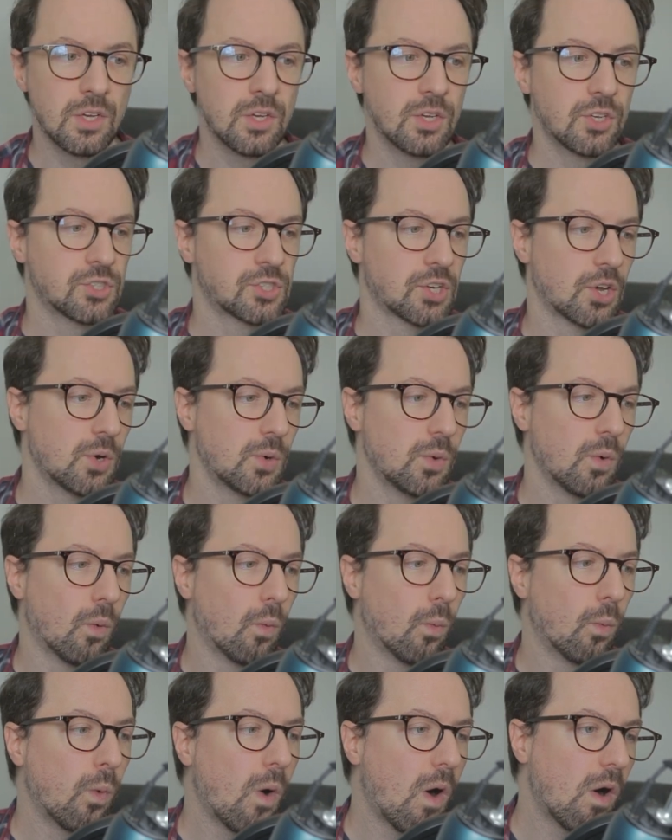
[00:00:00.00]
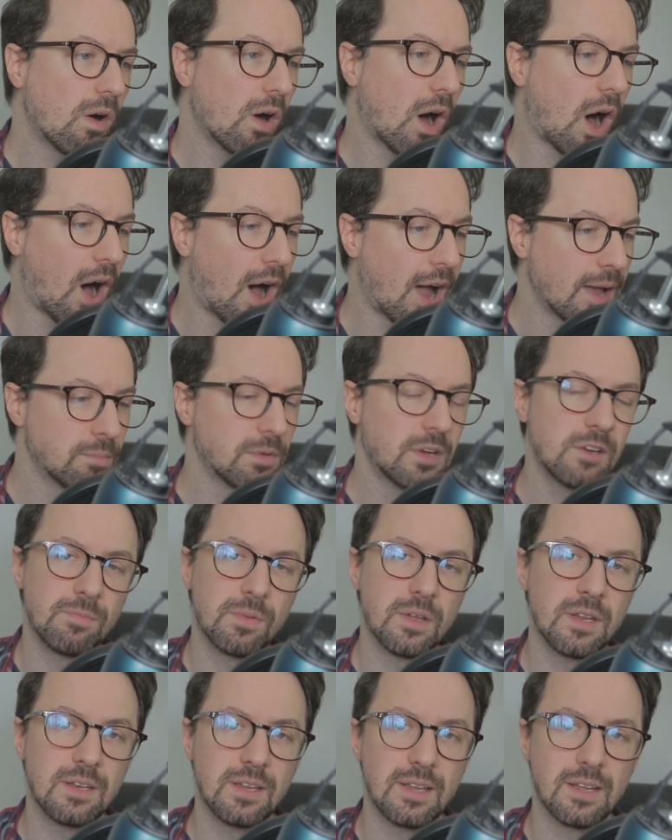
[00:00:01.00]
So what eye
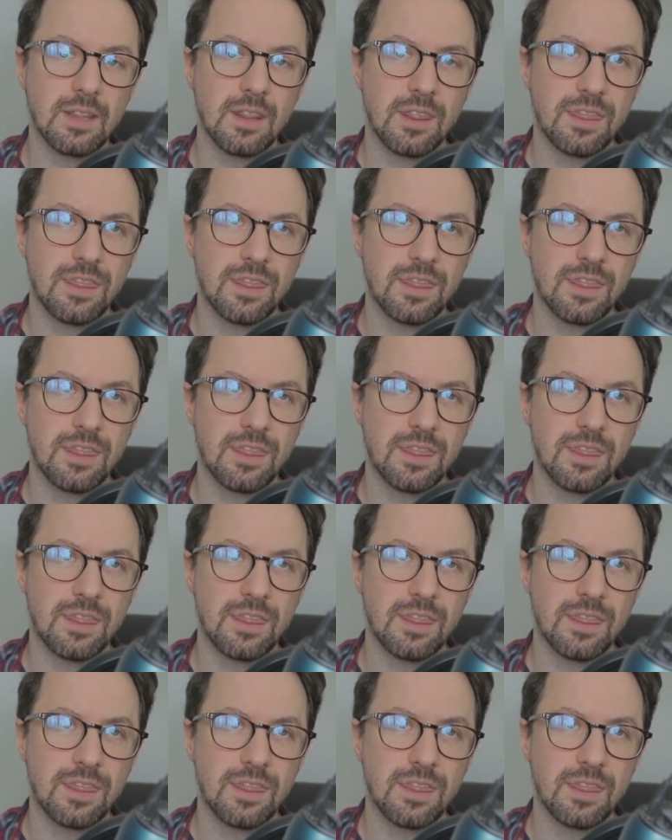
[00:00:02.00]
movement